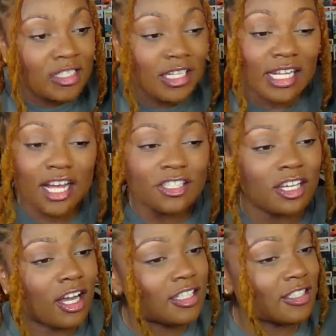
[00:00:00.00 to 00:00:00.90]
Claire's
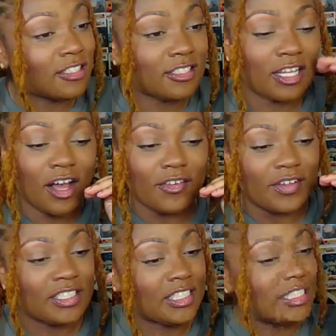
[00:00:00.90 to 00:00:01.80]
talking to herself.
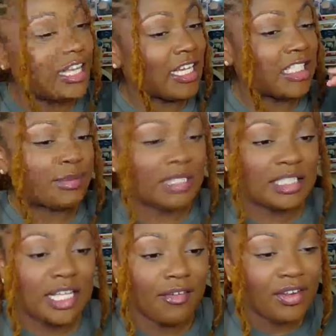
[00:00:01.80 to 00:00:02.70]
She's like, it's been
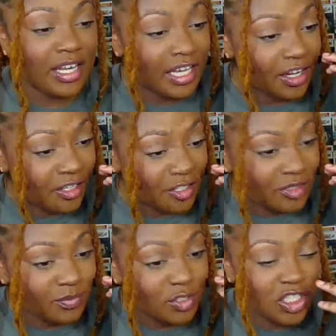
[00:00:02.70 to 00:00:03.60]
7 years.
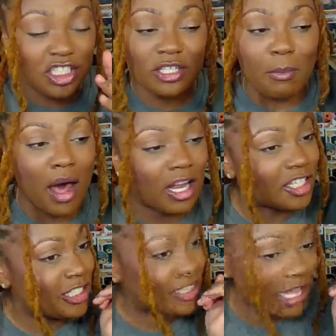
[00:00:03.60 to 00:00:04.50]
She's
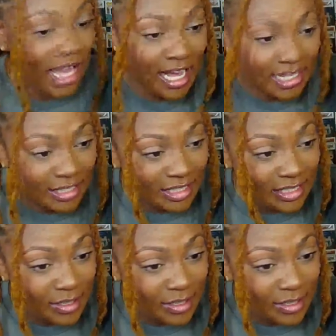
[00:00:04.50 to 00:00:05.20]
demolishing the heads.